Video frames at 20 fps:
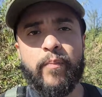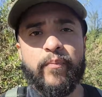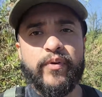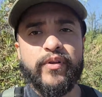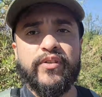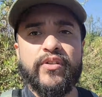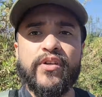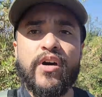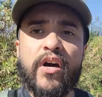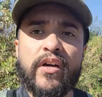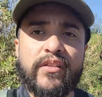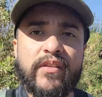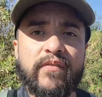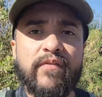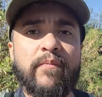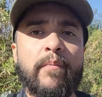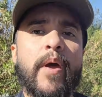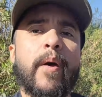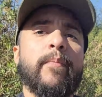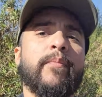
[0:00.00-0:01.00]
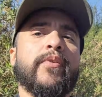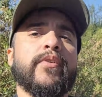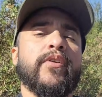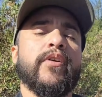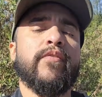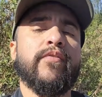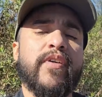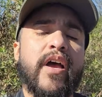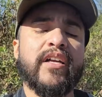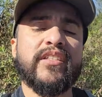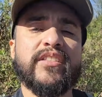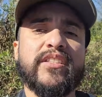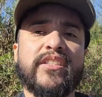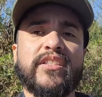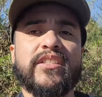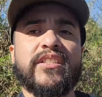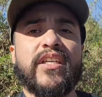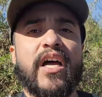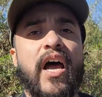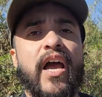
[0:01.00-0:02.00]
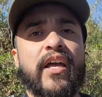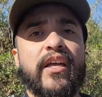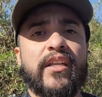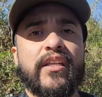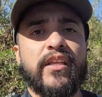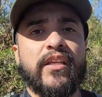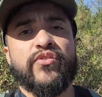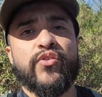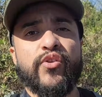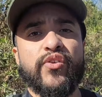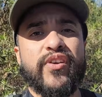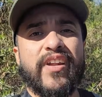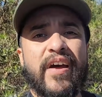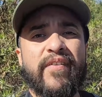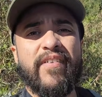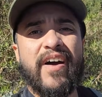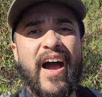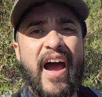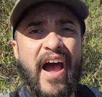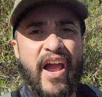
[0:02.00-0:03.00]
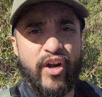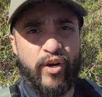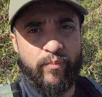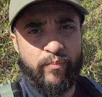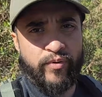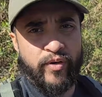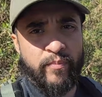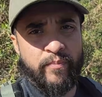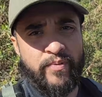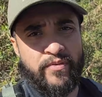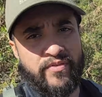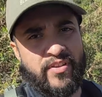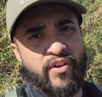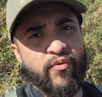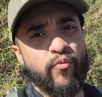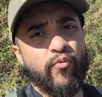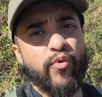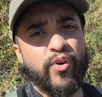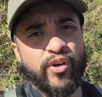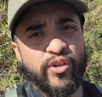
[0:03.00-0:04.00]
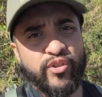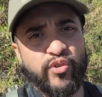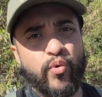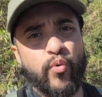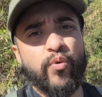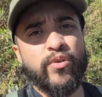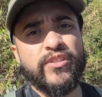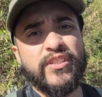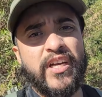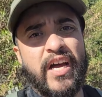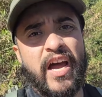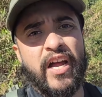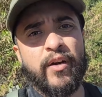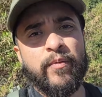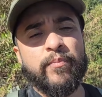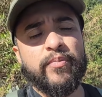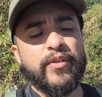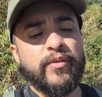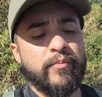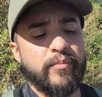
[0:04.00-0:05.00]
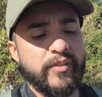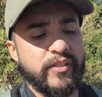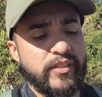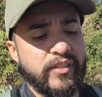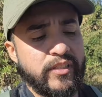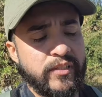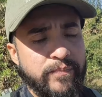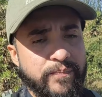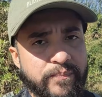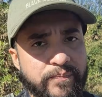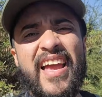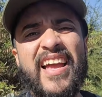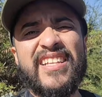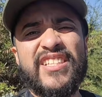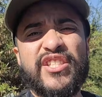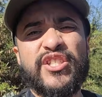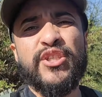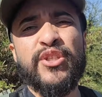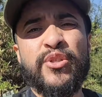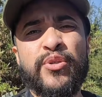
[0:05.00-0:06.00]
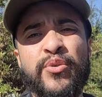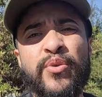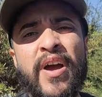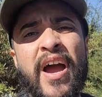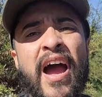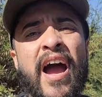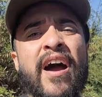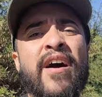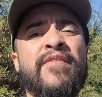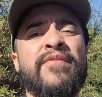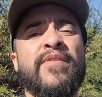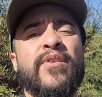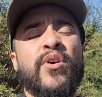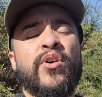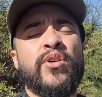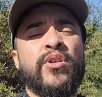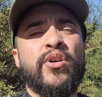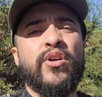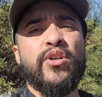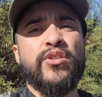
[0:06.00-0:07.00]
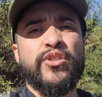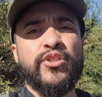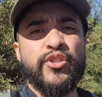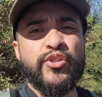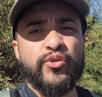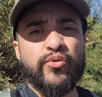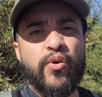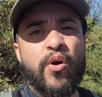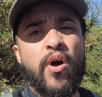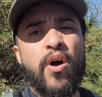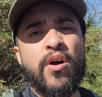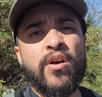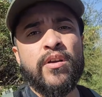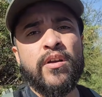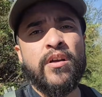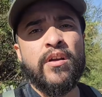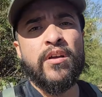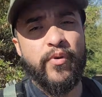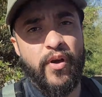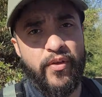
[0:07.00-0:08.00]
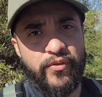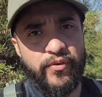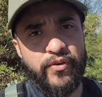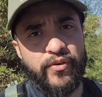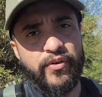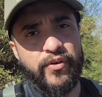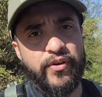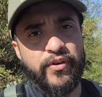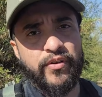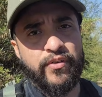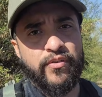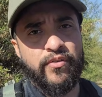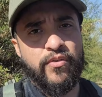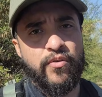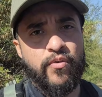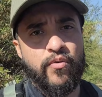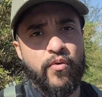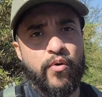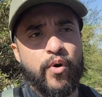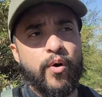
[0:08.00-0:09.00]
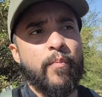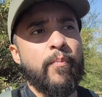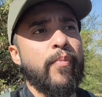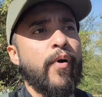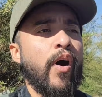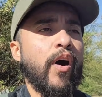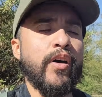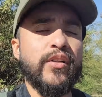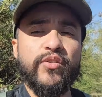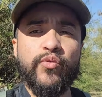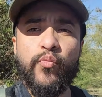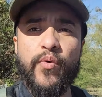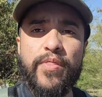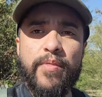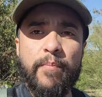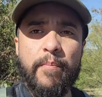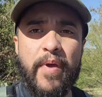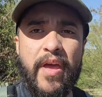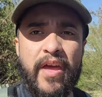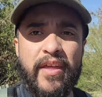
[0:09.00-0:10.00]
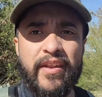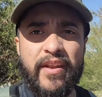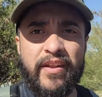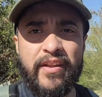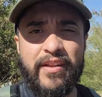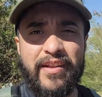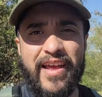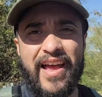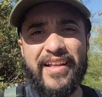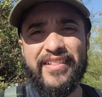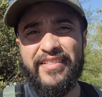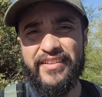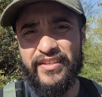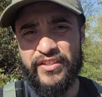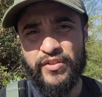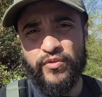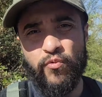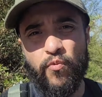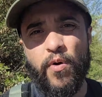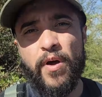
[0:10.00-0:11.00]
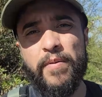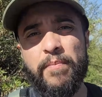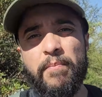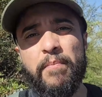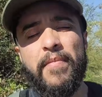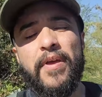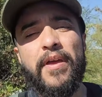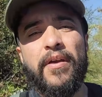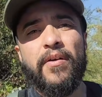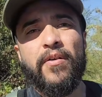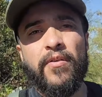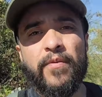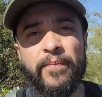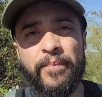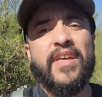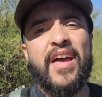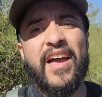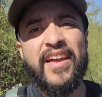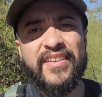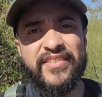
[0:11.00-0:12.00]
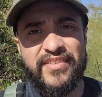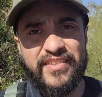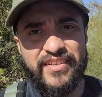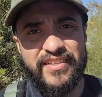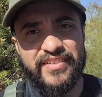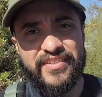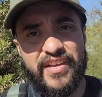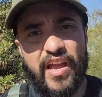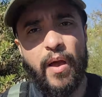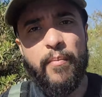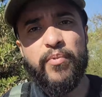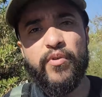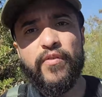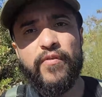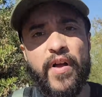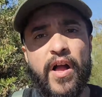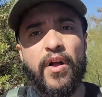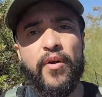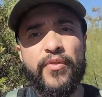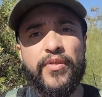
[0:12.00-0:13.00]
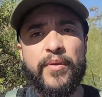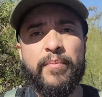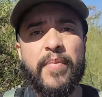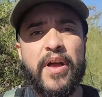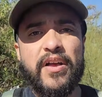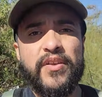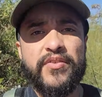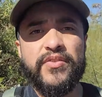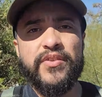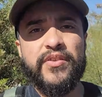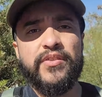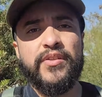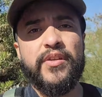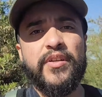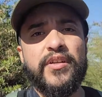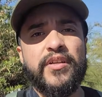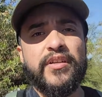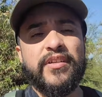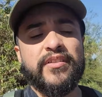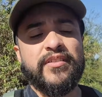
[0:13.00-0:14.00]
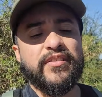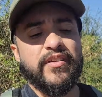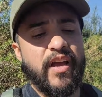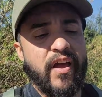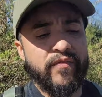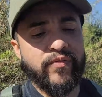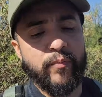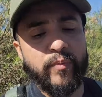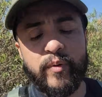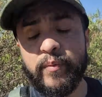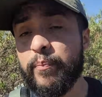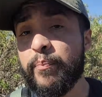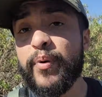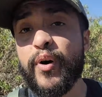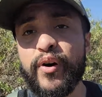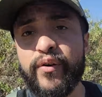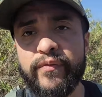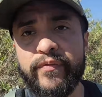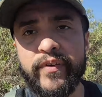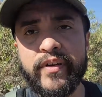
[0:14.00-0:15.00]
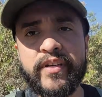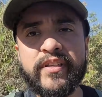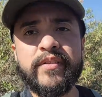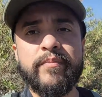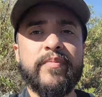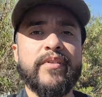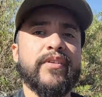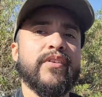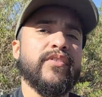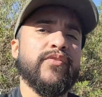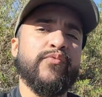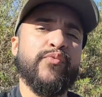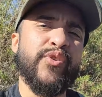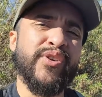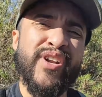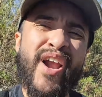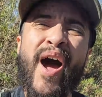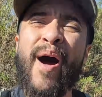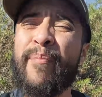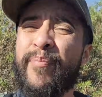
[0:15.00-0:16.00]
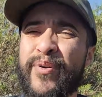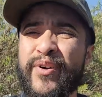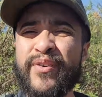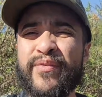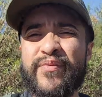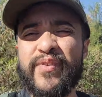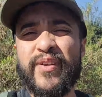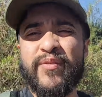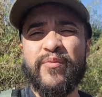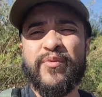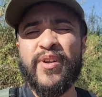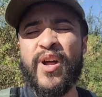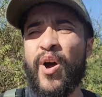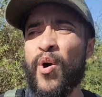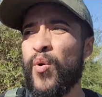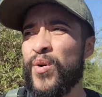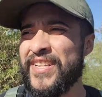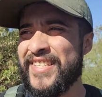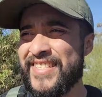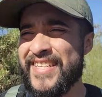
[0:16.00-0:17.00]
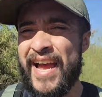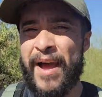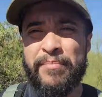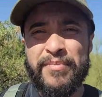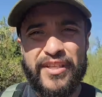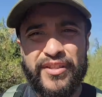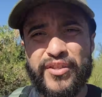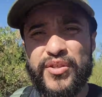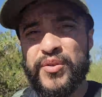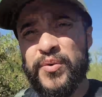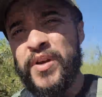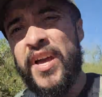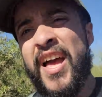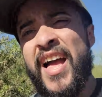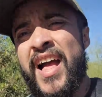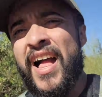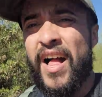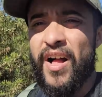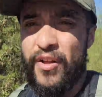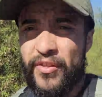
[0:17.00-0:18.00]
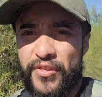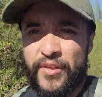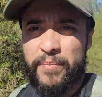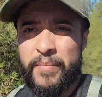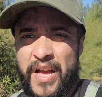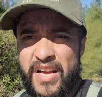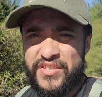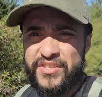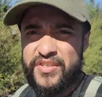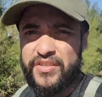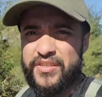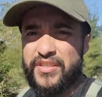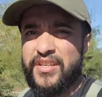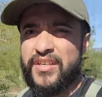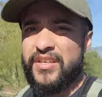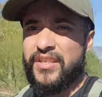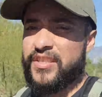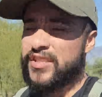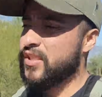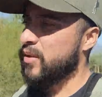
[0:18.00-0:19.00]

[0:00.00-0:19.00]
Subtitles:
a productive member of that society. And so you could have a higher purpose and work towards a higher purpose. And 2, have a strong brotherhood or a bond with men, at least one male. That is an example of healthy masculinity. It doesn't have to be perfect, because we're not perfect. We're not always tapped into healthy masculinity.